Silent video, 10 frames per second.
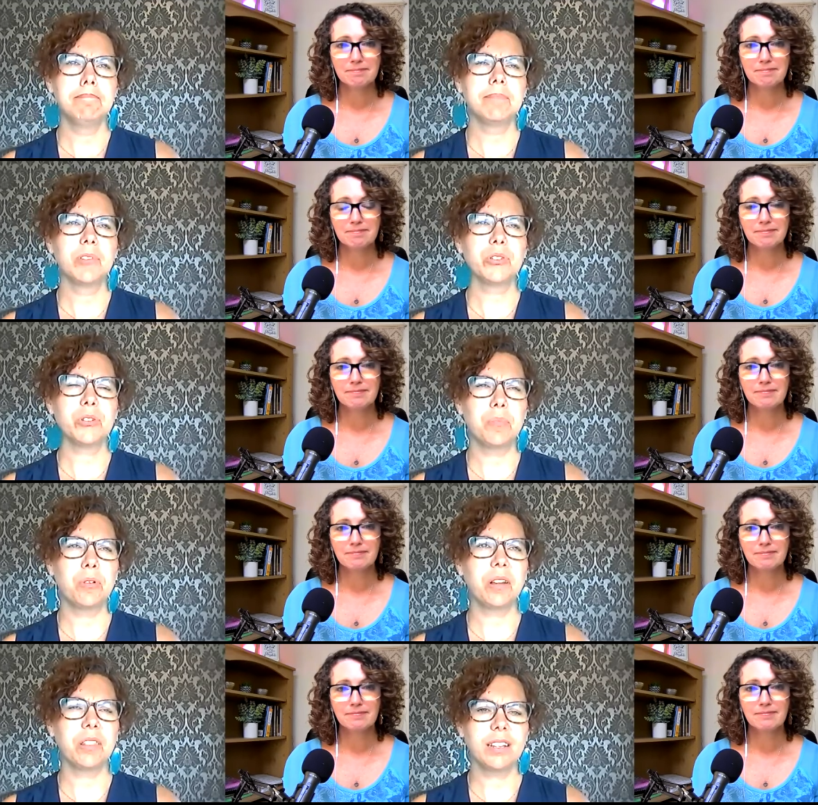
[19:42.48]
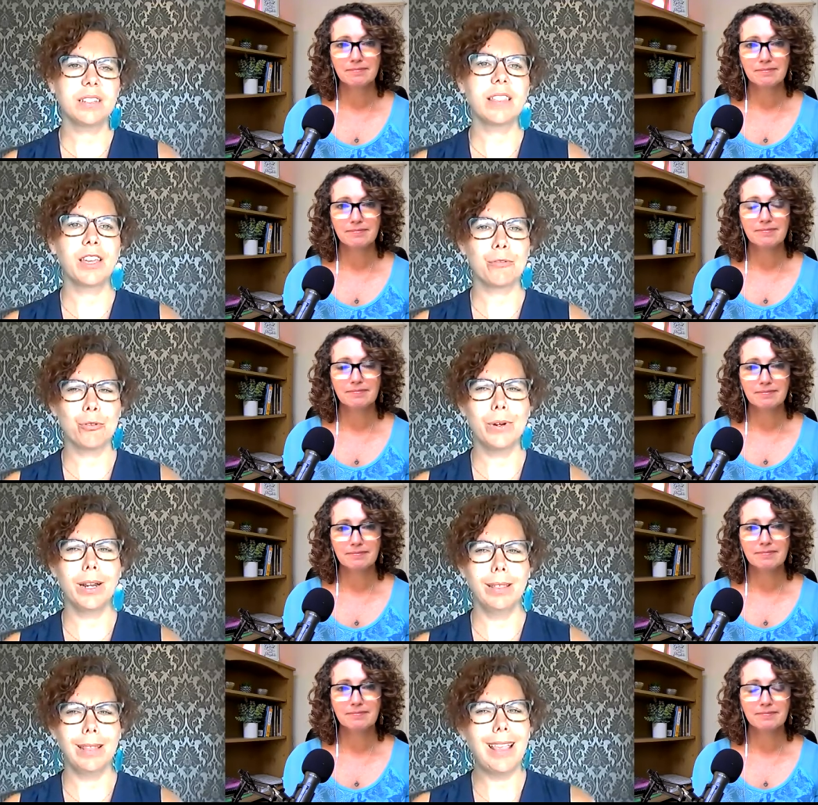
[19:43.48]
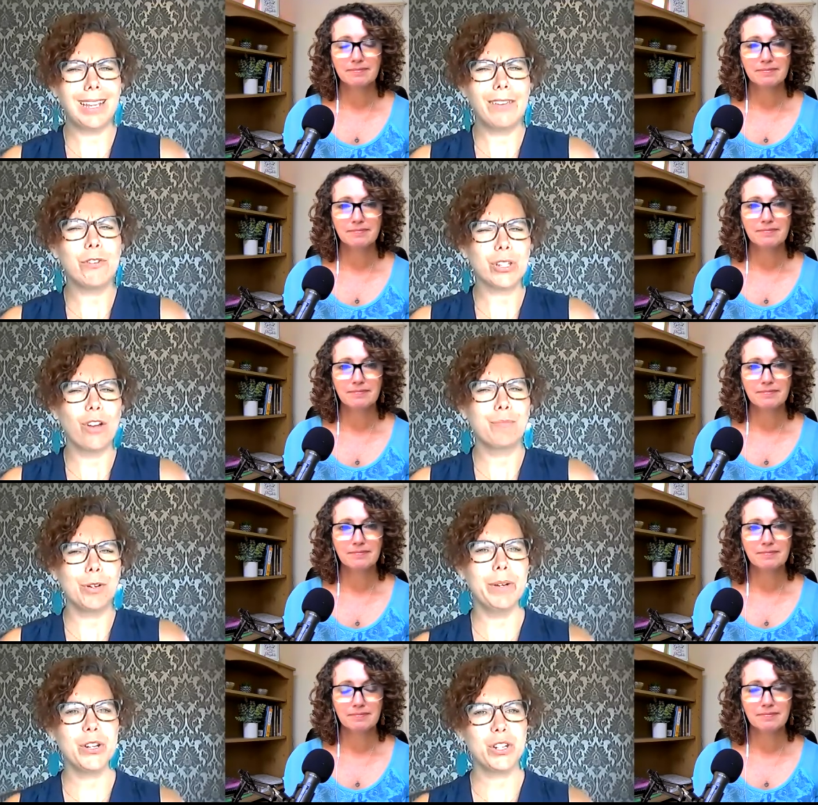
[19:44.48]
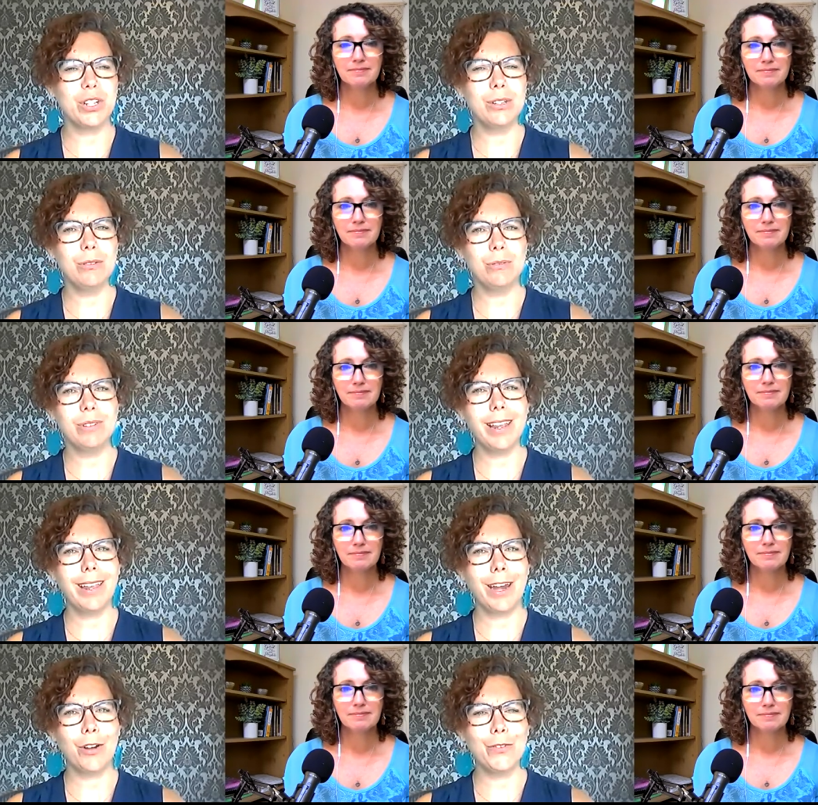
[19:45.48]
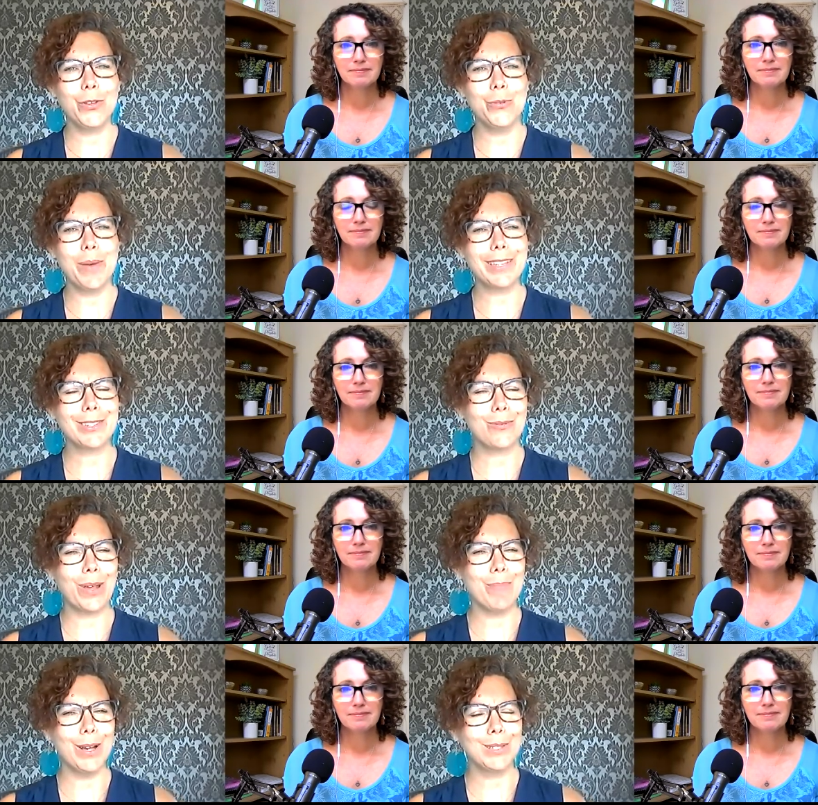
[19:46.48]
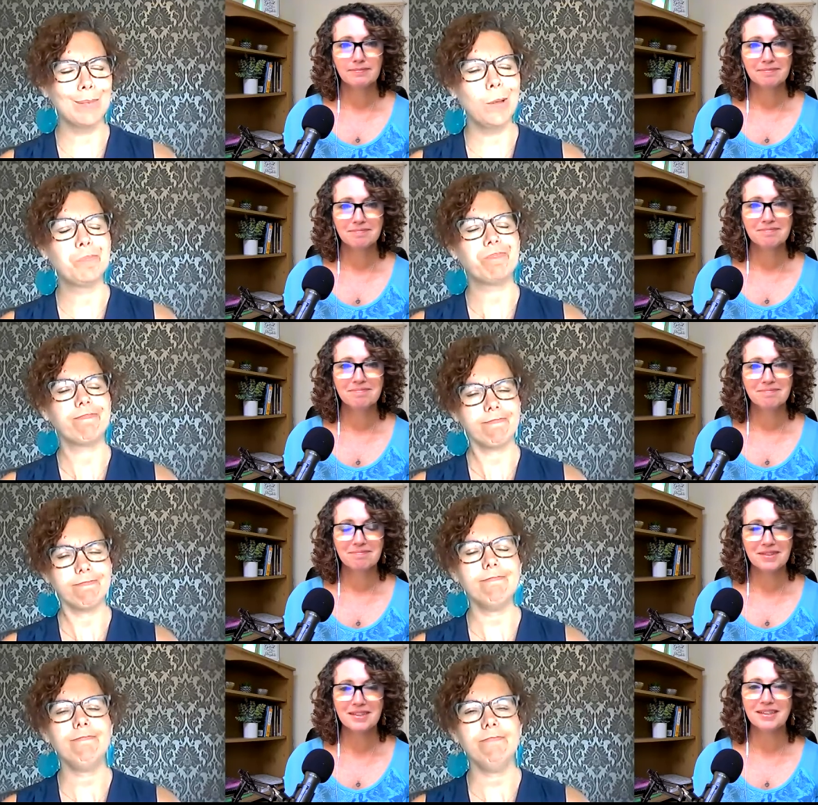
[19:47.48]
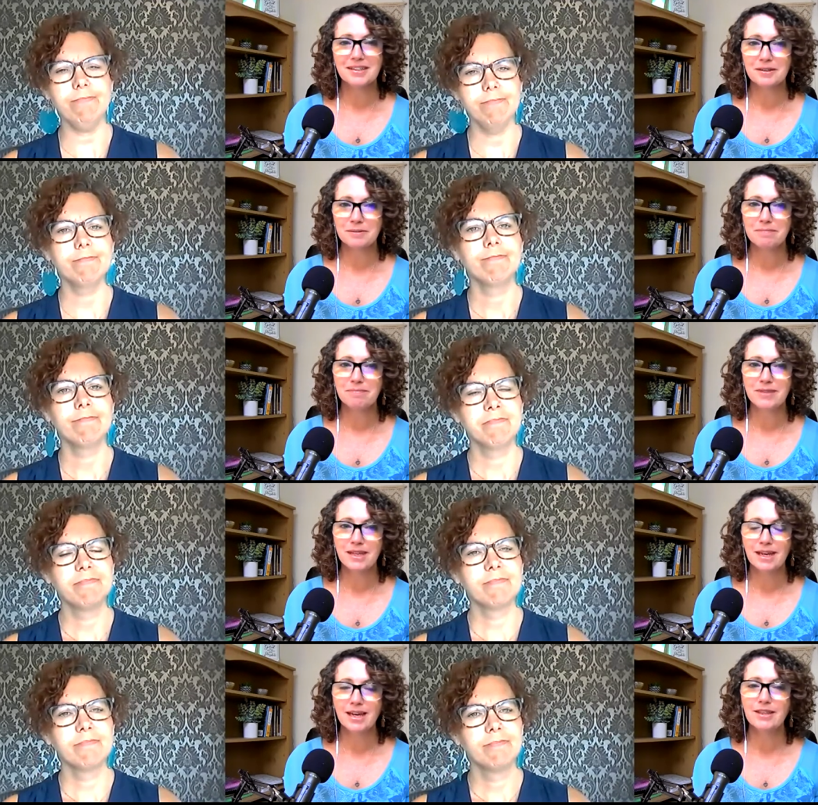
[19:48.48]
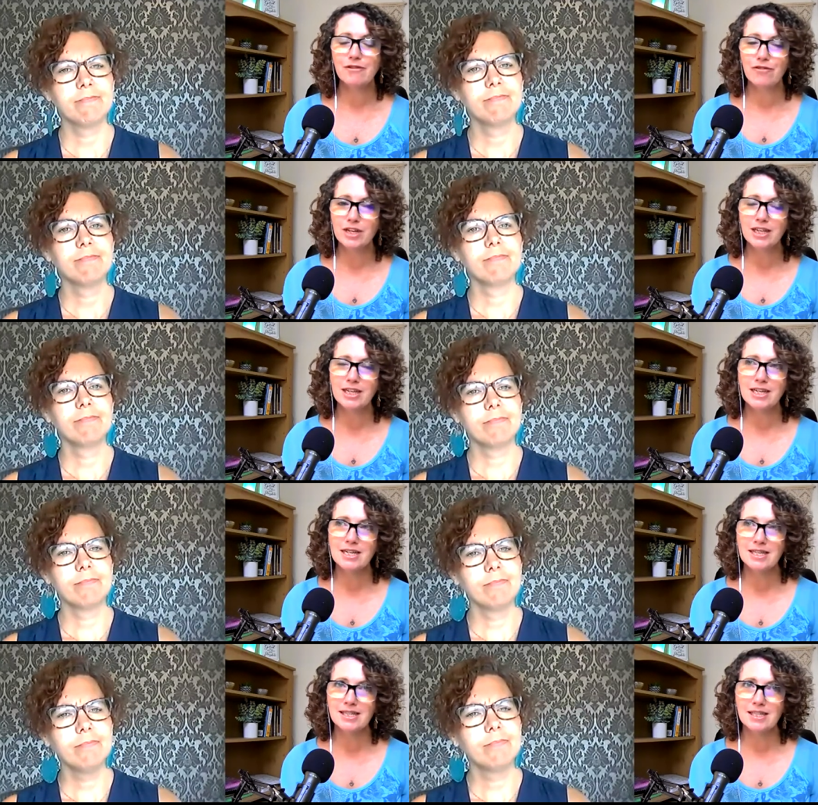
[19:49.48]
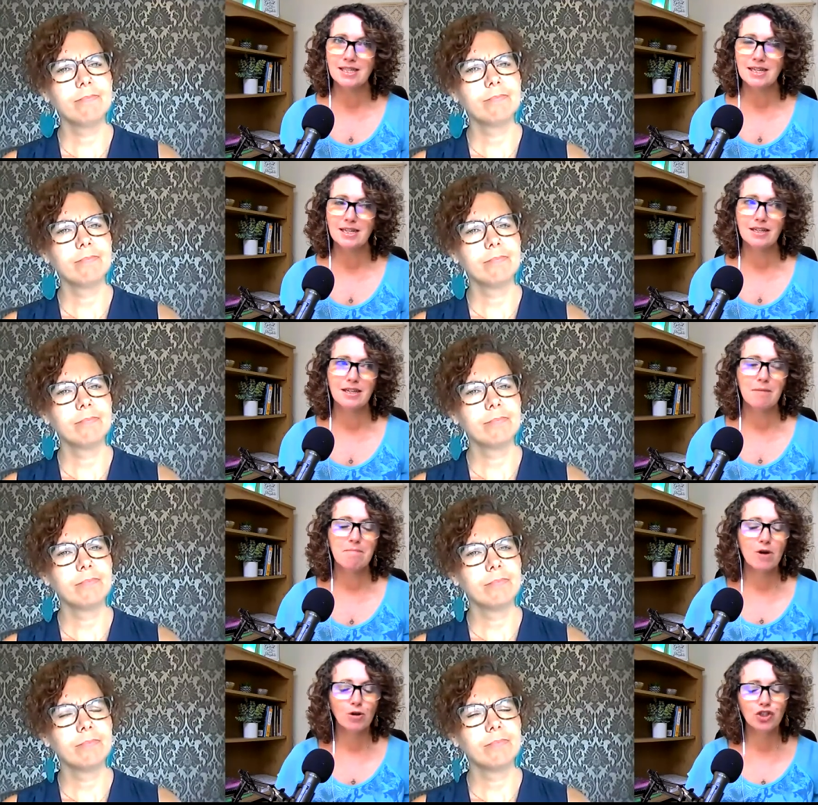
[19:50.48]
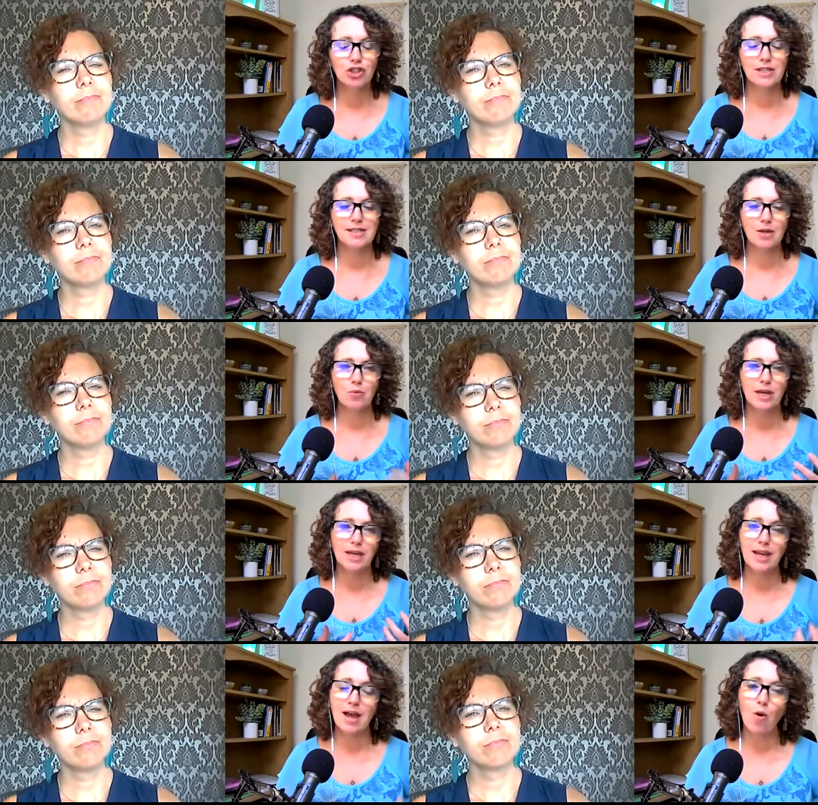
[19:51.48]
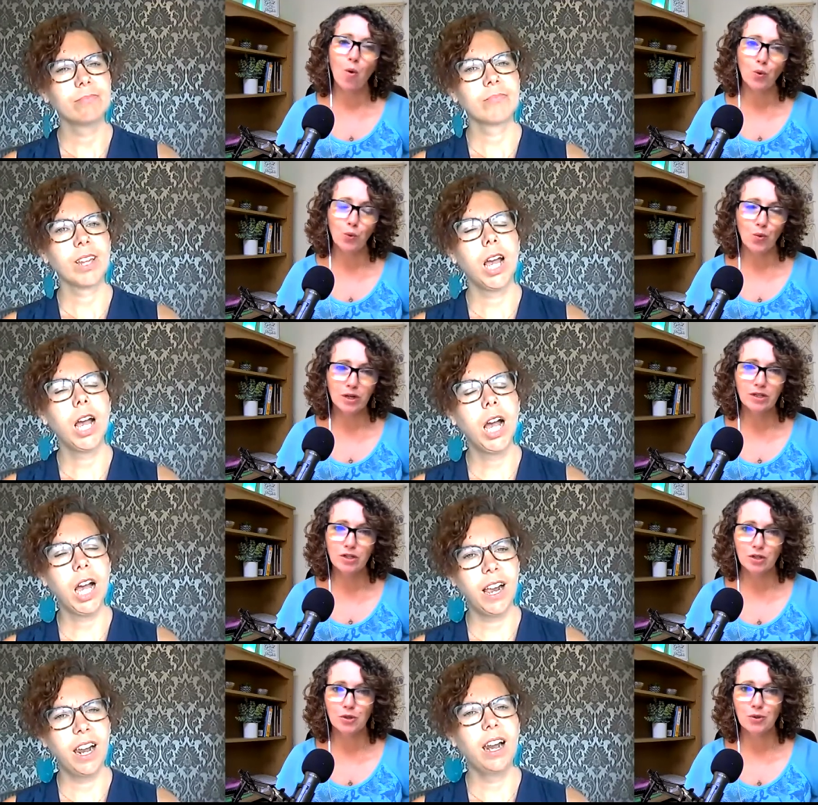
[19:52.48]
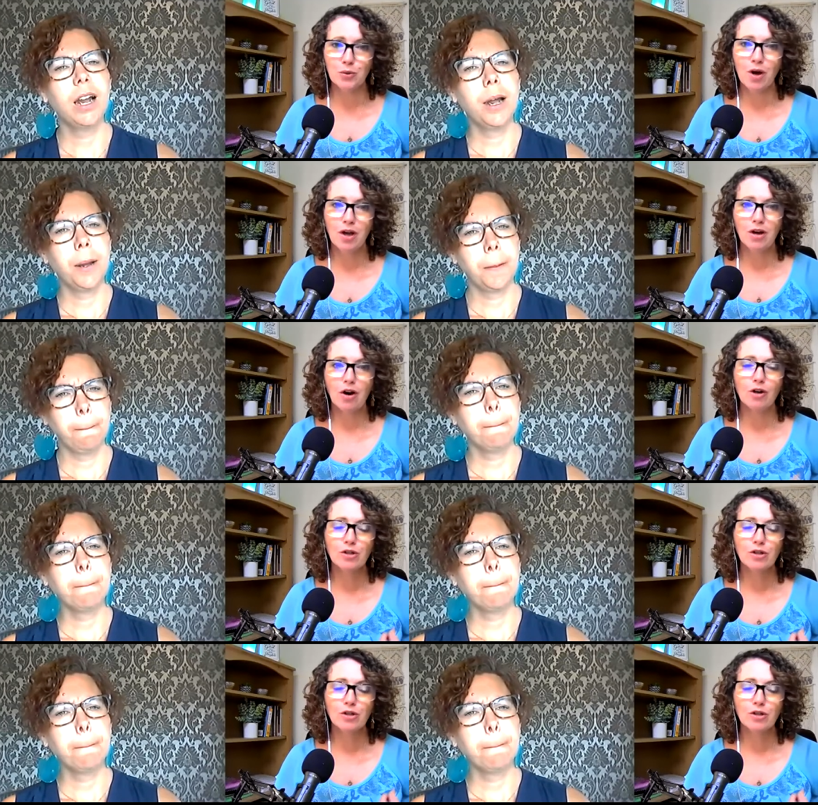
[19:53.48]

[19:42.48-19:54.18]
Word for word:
Speaker 1: those are important things to think through and uh, give yourself permission to take care of you the best way possible.
Speaker 2: Yeah, and the feelings, the emotions that we can hold on to are